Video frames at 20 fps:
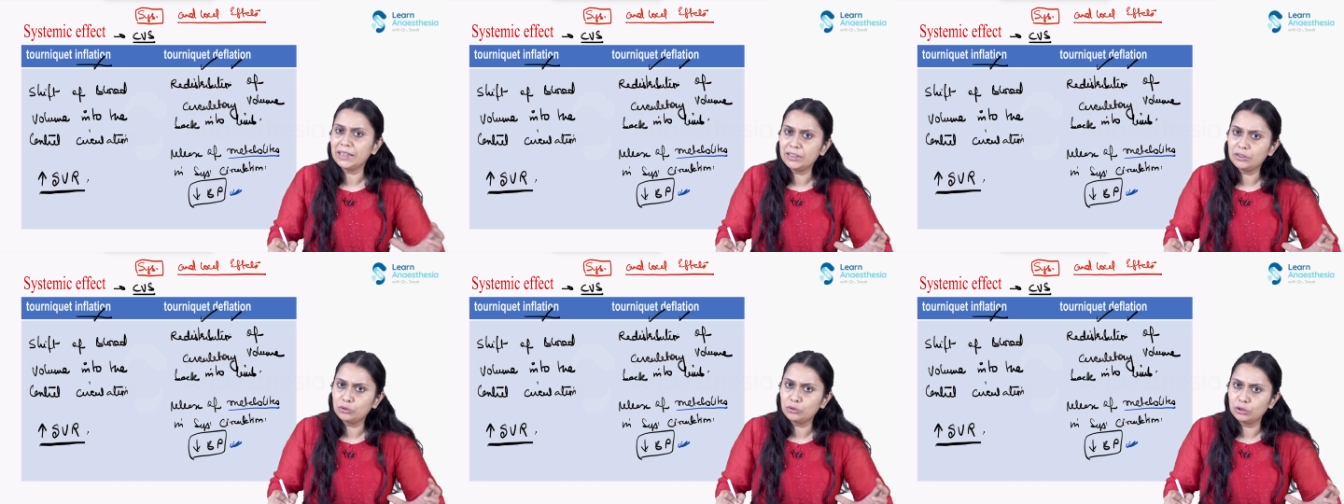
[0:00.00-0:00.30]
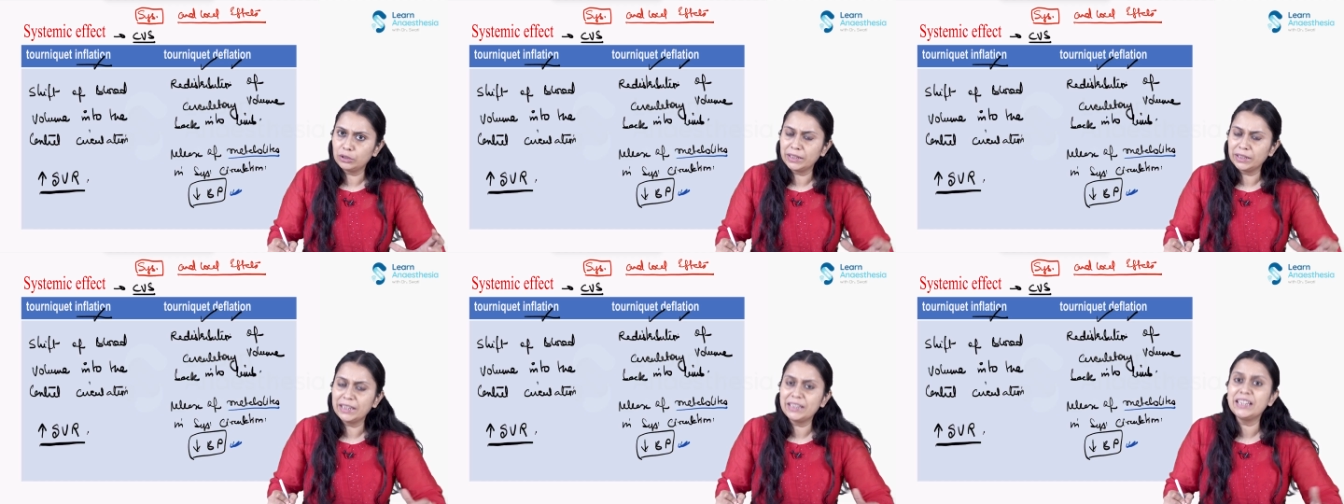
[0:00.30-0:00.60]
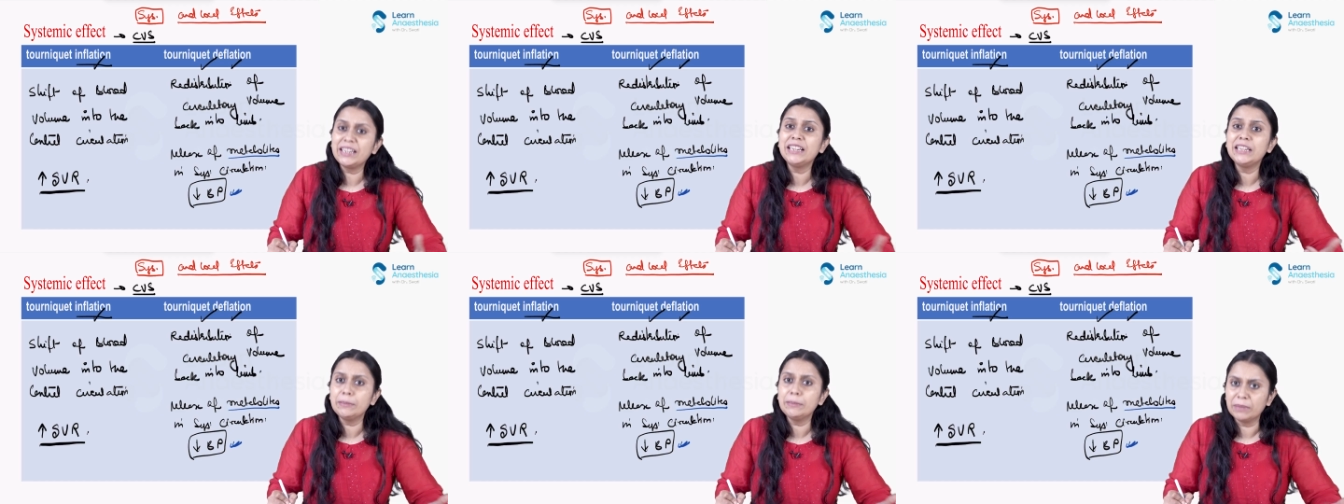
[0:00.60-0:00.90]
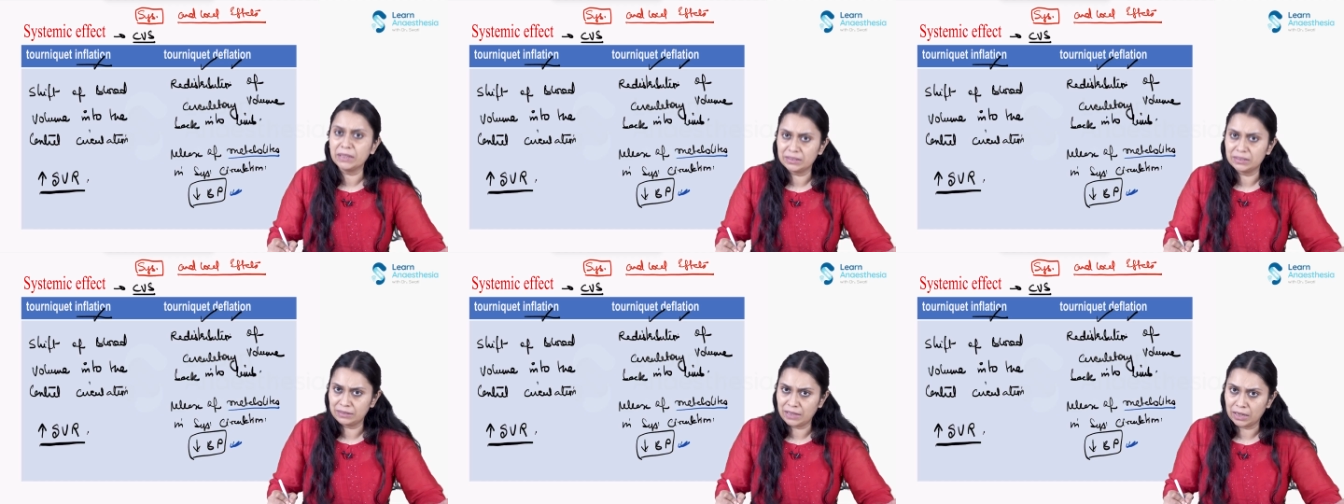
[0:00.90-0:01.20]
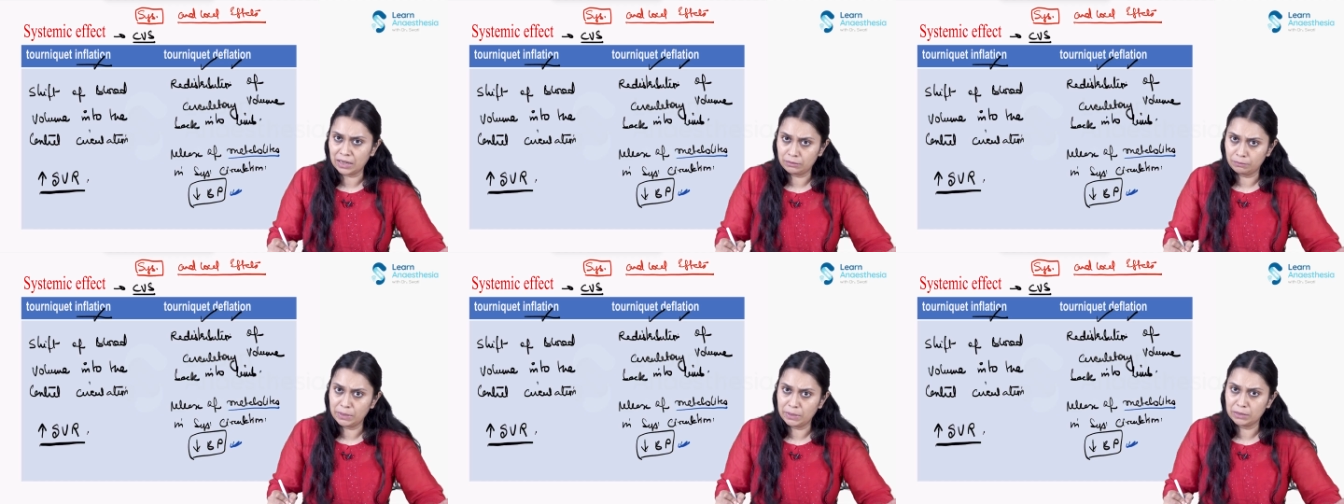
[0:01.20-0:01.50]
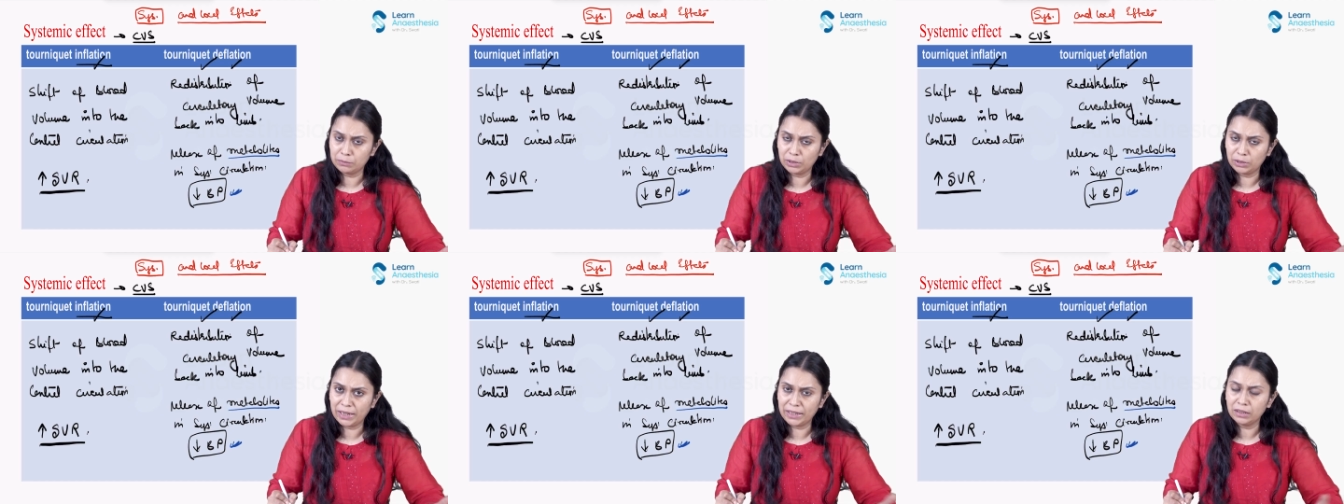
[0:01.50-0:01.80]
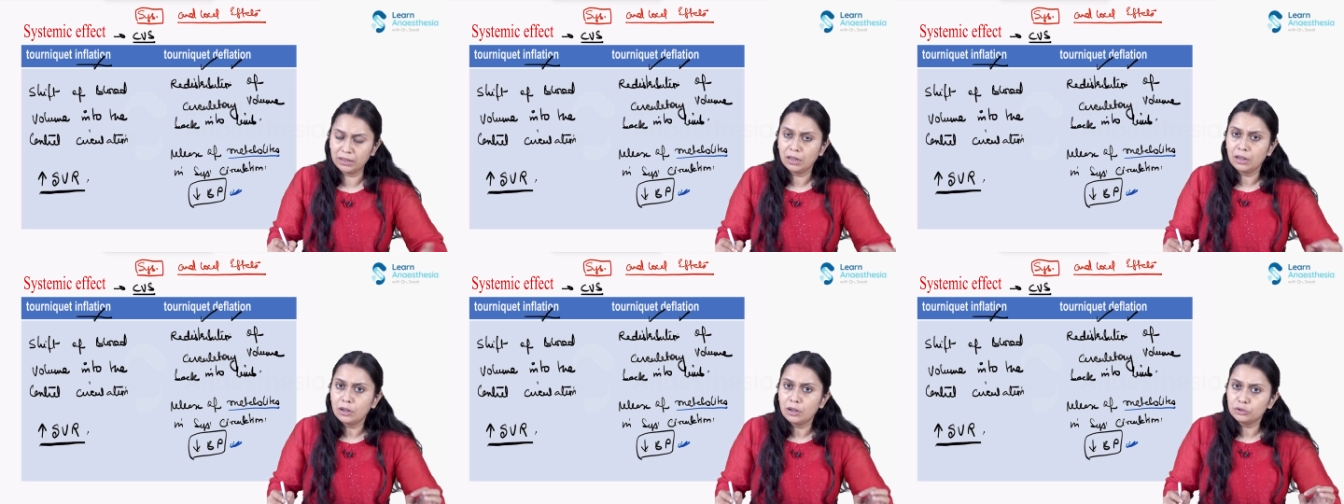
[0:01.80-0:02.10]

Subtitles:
It inhibits that metabolite.